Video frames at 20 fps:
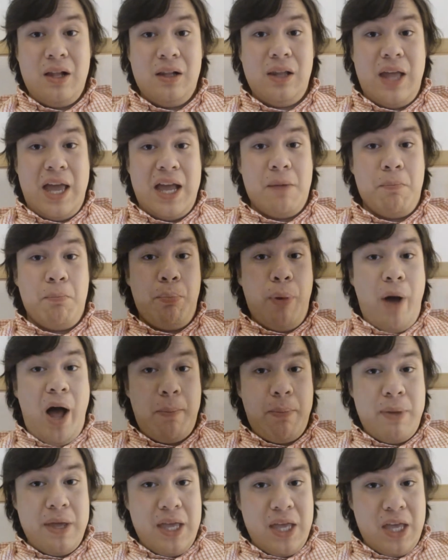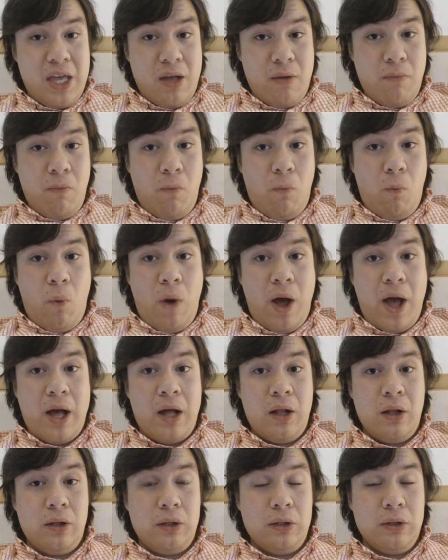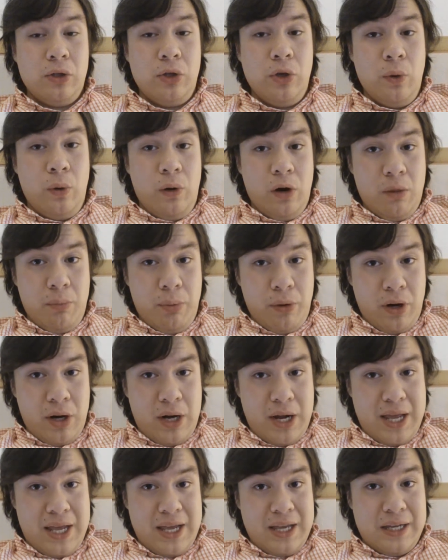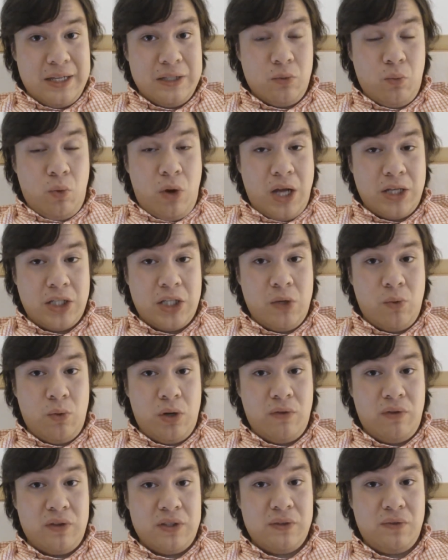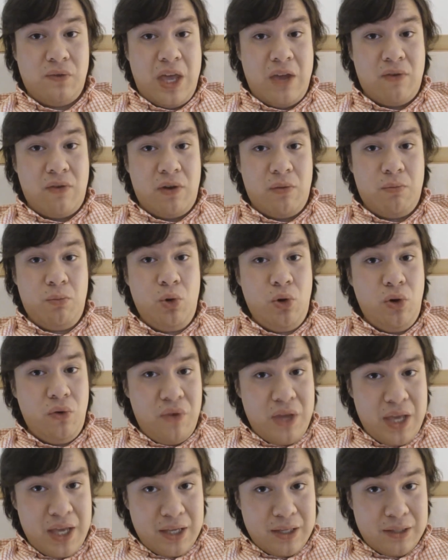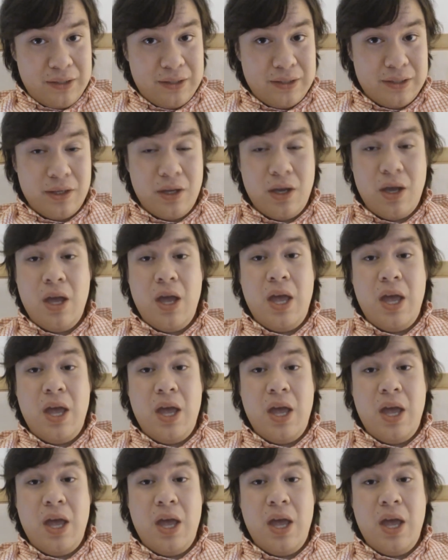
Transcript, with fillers: Like bopping him while Norbert is watching one of his favorite movies